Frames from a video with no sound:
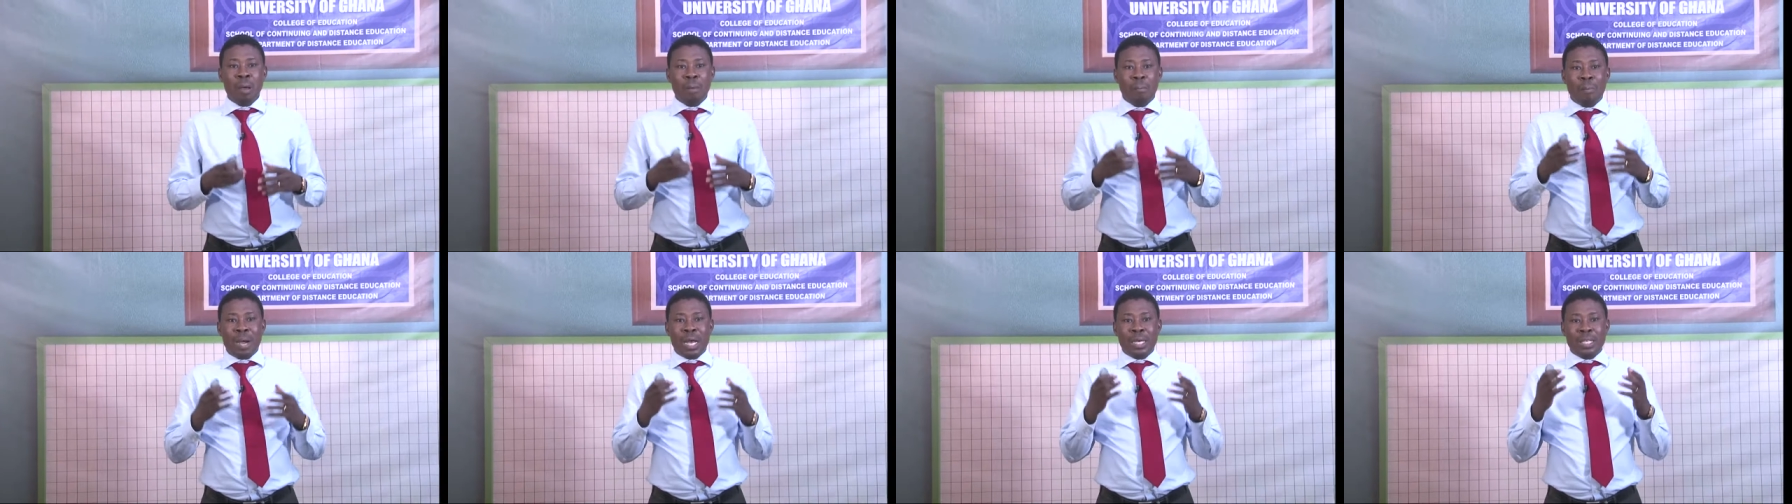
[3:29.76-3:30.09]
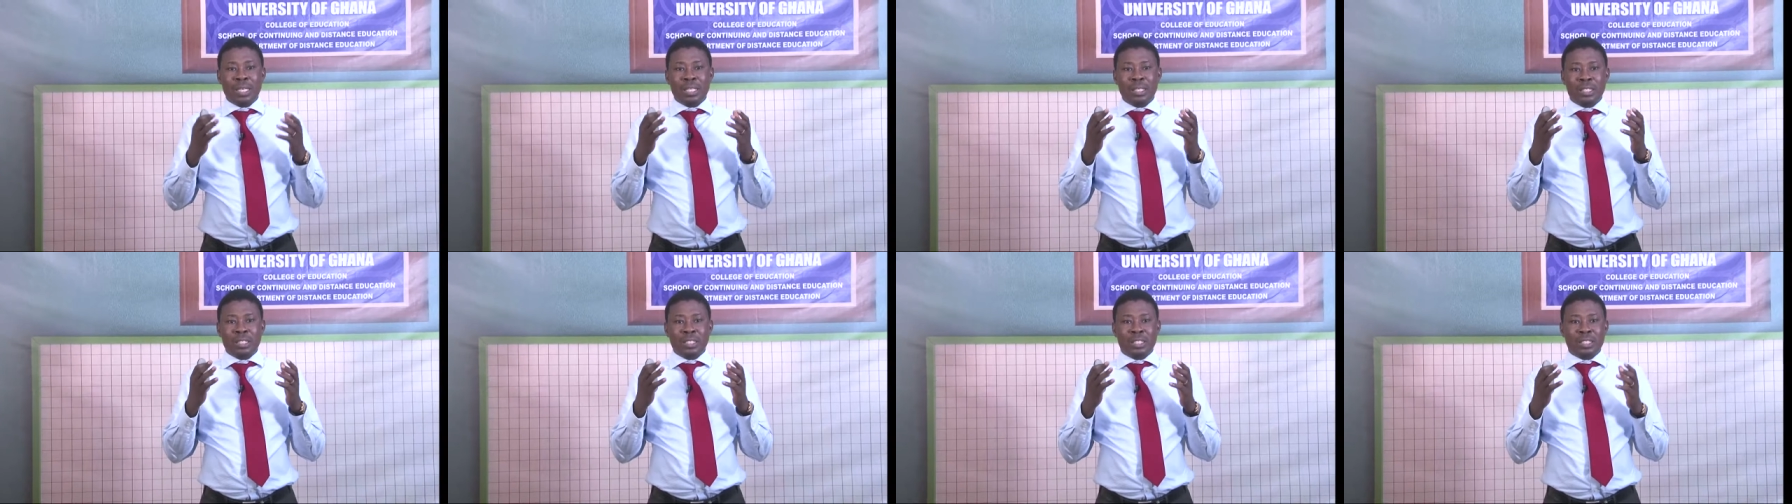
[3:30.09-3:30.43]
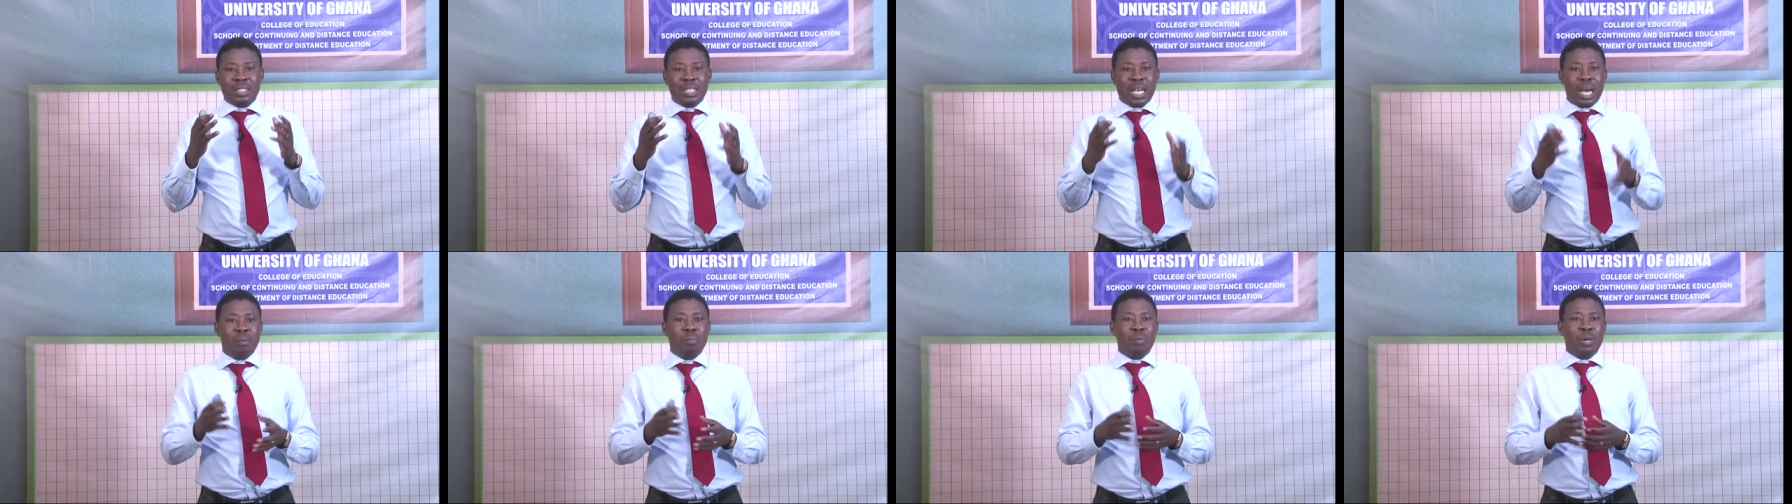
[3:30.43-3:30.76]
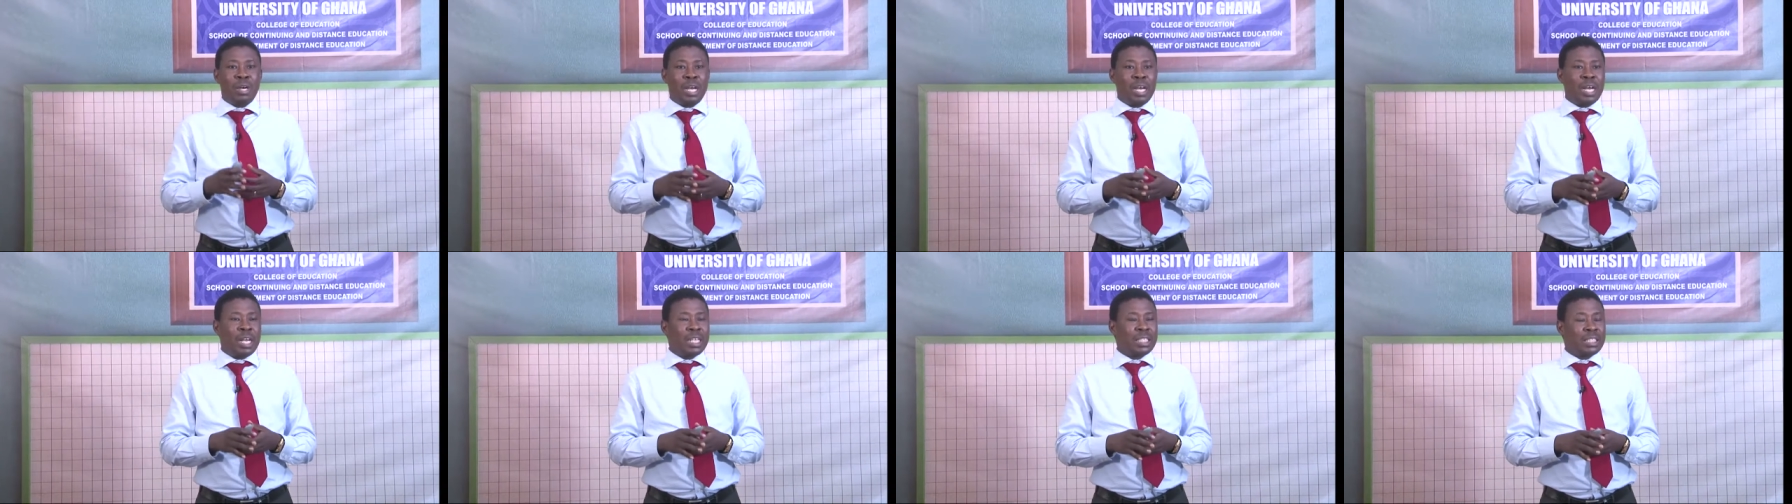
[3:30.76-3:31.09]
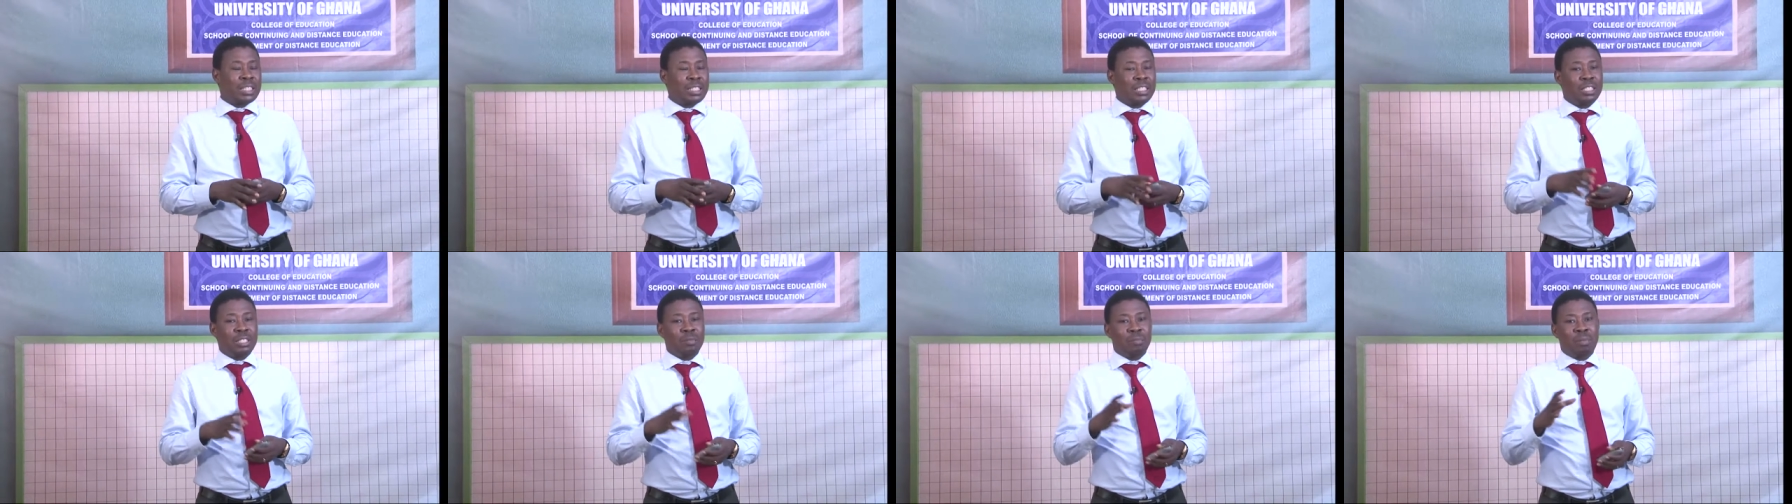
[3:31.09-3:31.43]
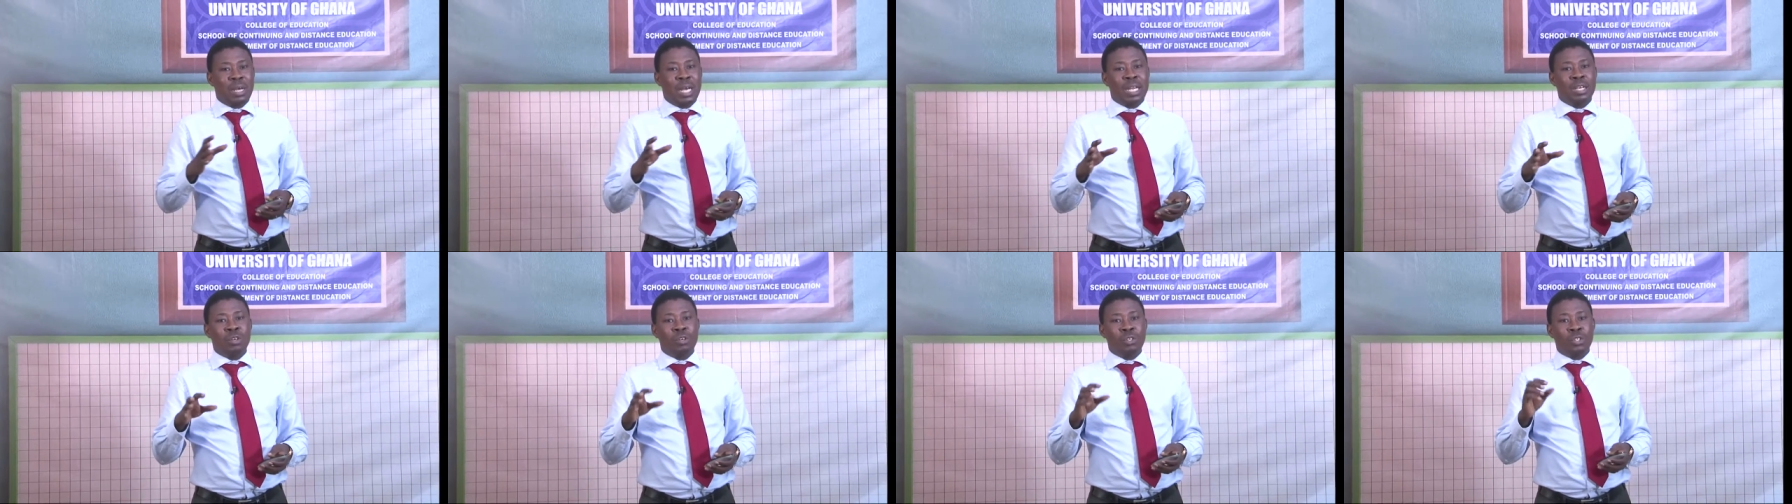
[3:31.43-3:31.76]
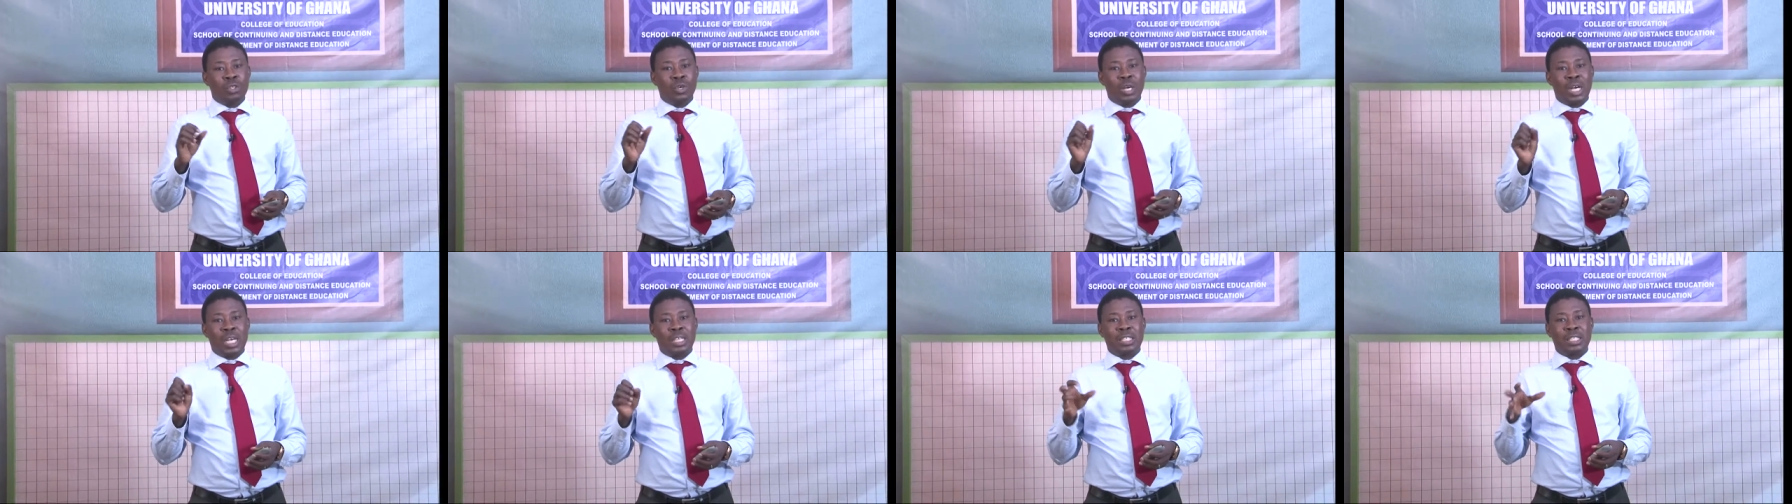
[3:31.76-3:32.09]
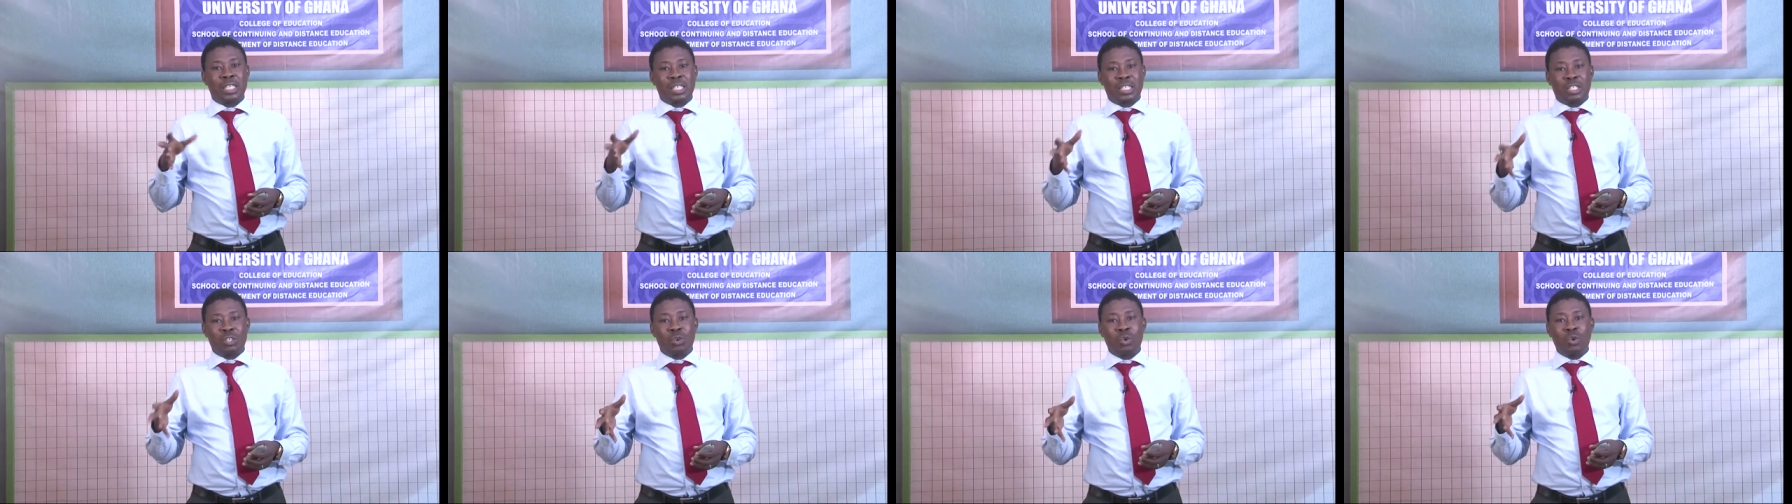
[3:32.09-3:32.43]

But Salmo, uh, Stillman also has his